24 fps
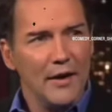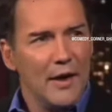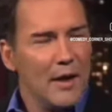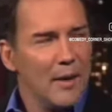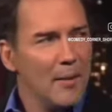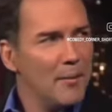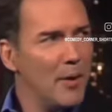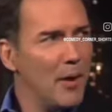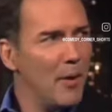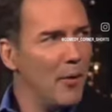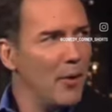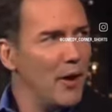
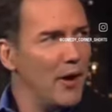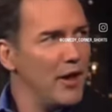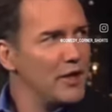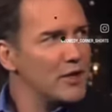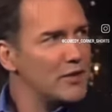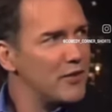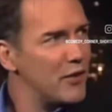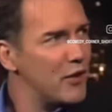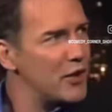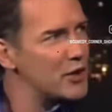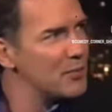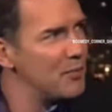but when he's
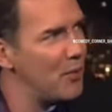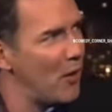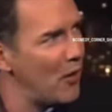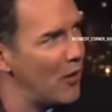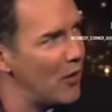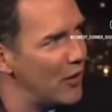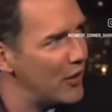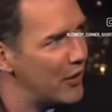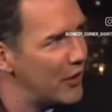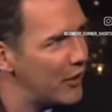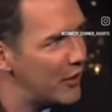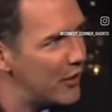first
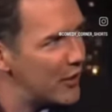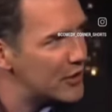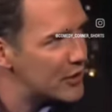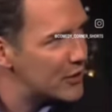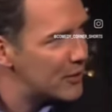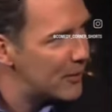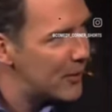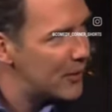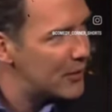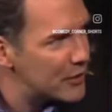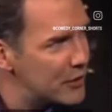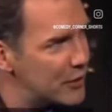born, you know, it's the
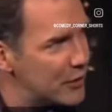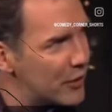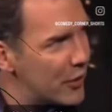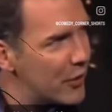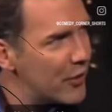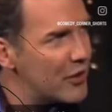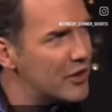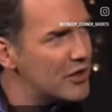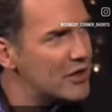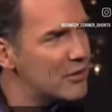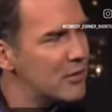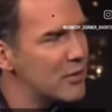most, you know,
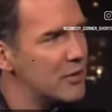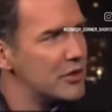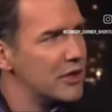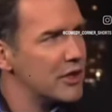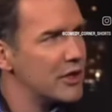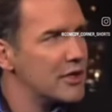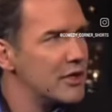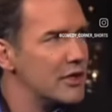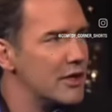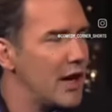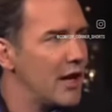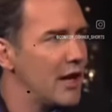this is the most
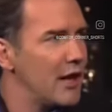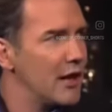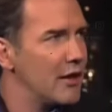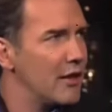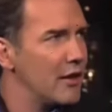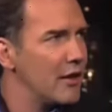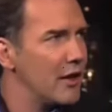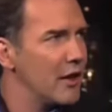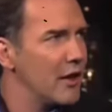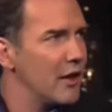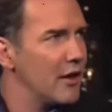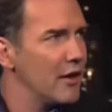exciting
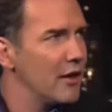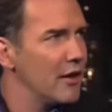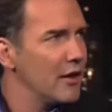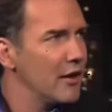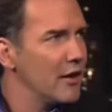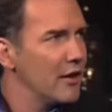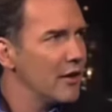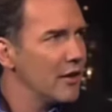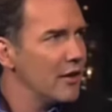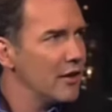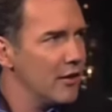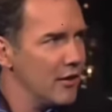thing
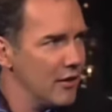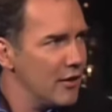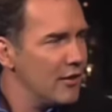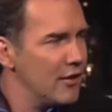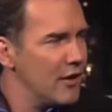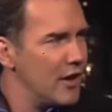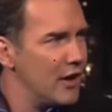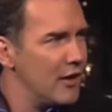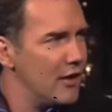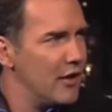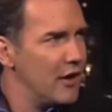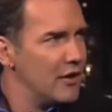
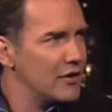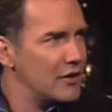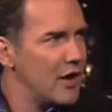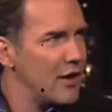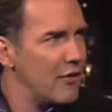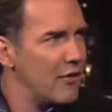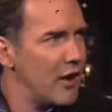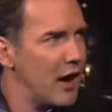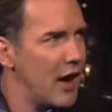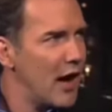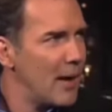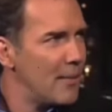that's
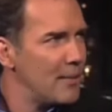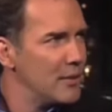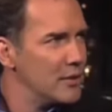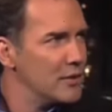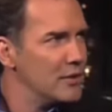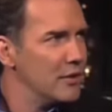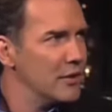ever happened to